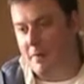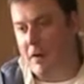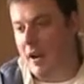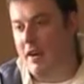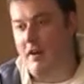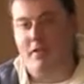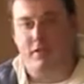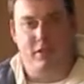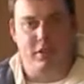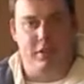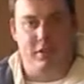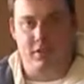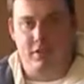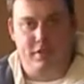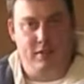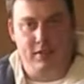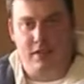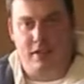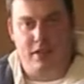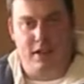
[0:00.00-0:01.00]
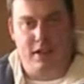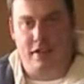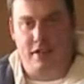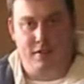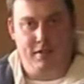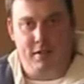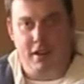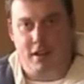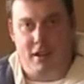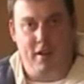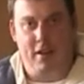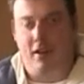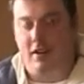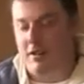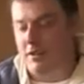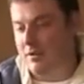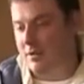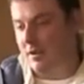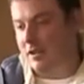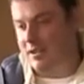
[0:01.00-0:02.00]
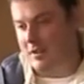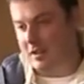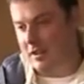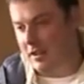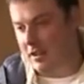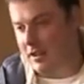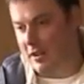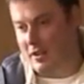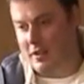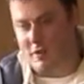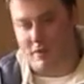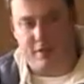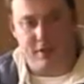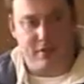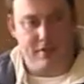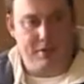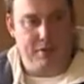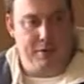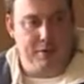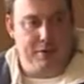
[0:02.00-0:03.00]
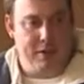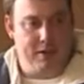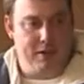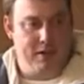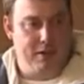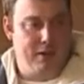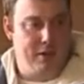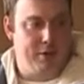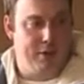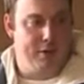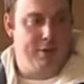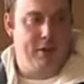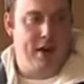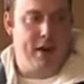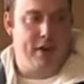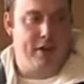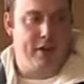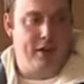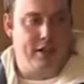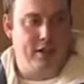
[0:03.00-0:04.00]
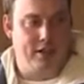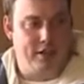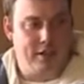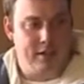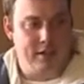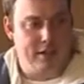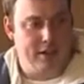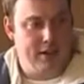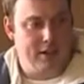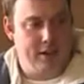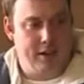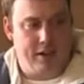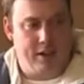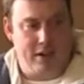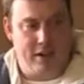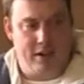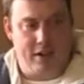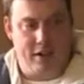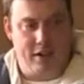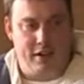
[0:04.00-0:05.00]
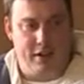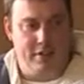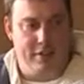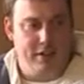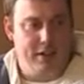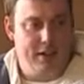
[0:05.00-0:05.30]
painful at all, especially with moderation. And